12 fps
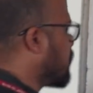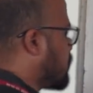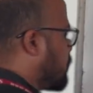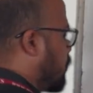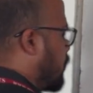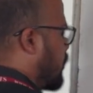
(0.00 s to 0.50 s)

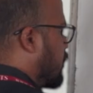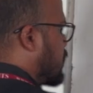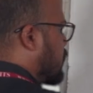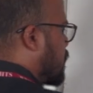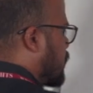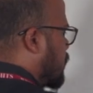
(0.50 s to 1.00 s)
point is
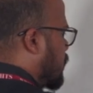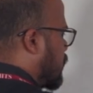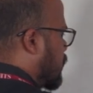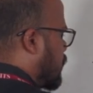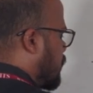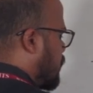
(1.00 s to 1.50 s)

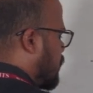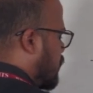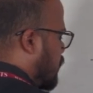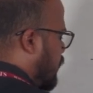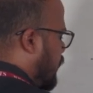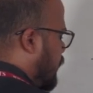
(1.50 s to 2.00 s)

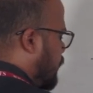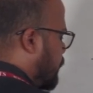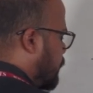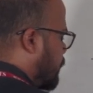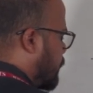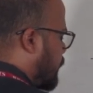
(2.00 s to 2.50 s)
A,
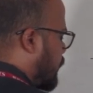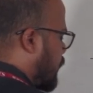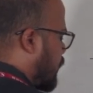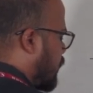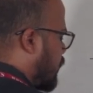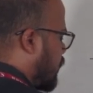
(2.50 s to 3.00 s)

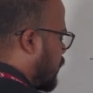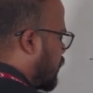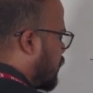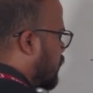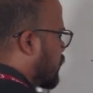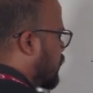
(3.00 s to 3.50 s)

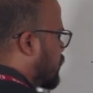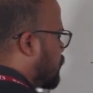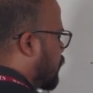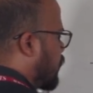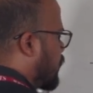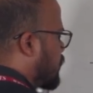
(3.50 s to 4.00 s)
this
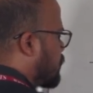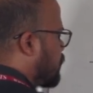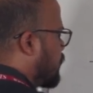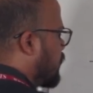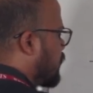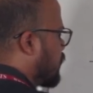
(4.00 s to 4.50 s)
point is
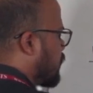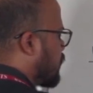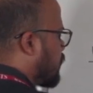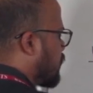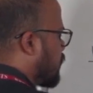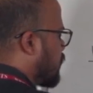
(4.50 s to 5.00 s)
B,
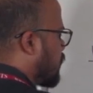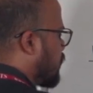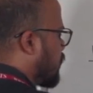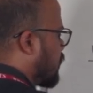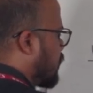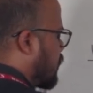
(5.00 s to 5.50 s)

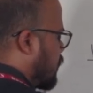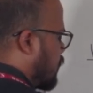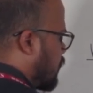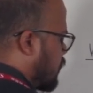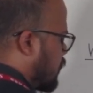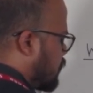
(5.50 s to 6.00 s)

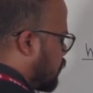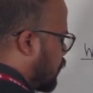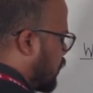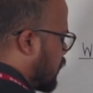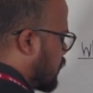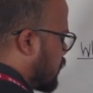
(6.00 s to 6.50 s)
this point
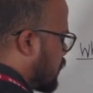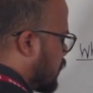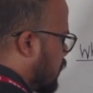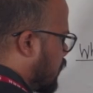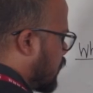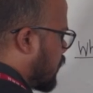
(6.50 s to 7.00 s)
is
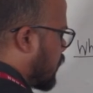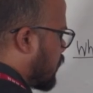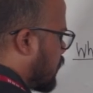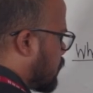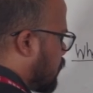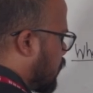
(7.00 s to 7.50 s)
C, and
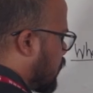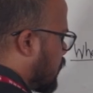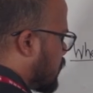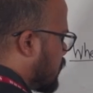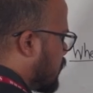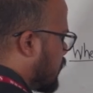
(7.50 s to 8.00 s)
this point is
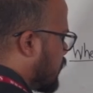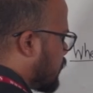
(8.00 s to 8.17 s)
D.